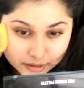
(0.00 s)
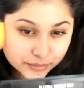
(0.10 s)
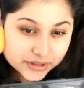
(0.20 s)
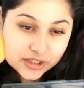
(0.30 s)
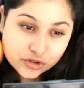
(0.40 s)

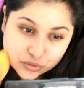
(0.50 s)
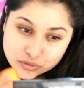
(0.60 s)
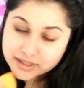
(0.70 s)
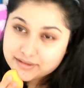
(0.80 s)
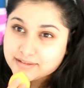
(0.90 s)
But then
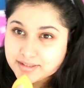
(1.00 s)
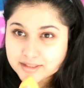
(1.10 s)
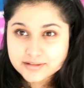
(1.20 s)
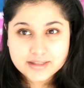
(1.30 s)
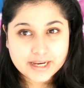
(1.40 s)
that
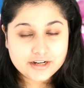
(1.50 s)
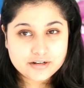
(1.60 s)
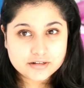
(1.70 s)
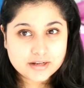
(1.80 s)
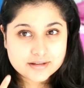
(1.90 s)
this
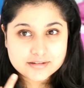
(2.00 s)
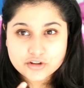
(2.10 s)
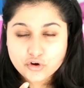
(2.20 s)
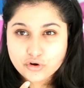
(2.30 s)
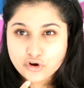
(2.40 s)
side does
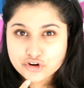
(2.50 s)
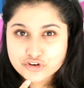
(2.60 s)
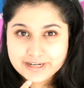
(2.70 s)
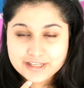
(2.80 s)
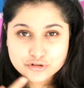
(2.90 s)

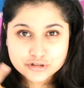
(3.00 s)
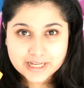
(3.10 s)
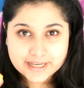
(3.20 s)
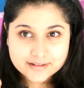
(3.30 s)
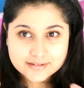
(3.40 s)
already look
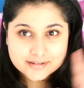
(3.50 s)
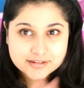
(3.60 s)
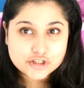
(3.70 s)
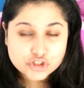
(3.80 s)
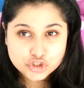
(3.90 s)
like
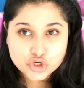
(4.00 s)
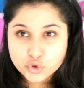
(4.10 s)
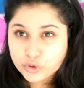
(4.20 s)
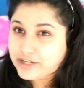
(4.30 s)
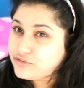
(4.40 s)
it's
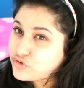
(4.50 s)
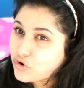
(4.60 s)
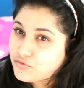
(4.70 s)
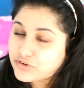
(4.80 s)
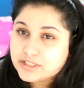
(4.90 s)
glowing
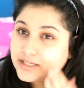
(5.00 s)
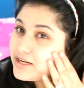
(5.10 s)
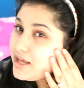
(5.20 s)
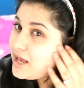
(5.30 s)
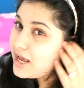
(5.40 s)
from
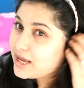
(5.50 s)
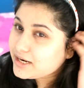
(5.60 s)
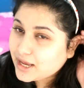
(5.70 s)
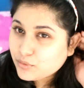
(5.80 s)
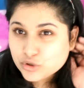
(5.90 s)
within,
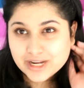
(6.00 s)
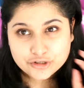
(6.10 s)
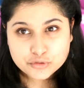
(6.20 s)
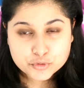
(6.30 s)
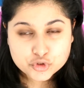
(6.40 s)
and I would
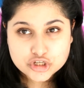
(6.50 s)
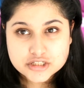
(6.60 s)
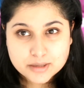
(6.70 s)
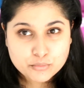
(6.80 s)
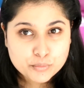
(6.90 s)
like to put on
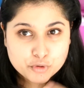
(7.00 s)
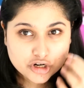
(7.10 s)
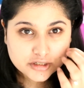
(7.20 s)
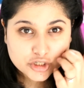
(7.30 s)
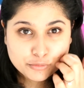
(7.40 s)
some more
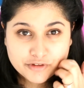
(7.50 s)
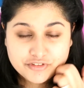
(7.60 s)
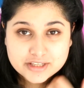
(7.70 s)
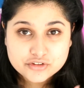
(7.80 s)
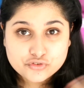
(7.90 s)
product on my
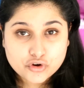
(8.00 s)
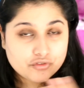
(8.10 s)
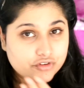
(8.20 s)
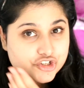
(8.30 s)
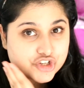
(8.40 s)
face, for
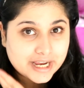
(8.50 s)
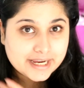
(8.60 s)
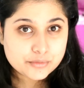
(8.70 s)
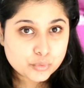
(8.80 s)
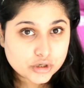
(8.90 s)
which
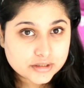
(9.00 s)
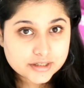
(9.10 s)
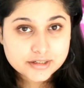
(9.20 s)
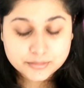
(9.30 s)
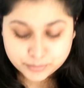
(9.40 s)
I
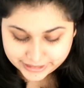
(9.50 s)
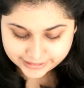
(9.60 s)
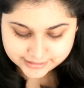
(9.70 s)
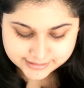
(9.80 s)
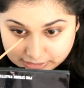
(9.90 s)
wanted a
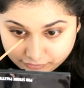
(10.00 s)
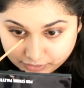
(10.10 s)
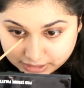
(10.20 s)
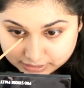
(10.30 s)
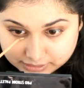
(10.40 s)
base, if
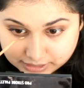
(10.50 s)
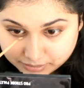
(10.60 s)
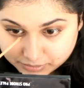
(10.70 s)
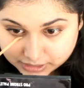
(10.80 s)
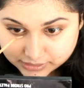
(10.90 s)
I had the
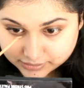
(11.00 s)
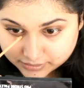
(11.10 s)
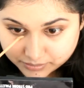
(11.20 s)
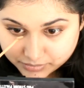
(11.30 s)
time, that is.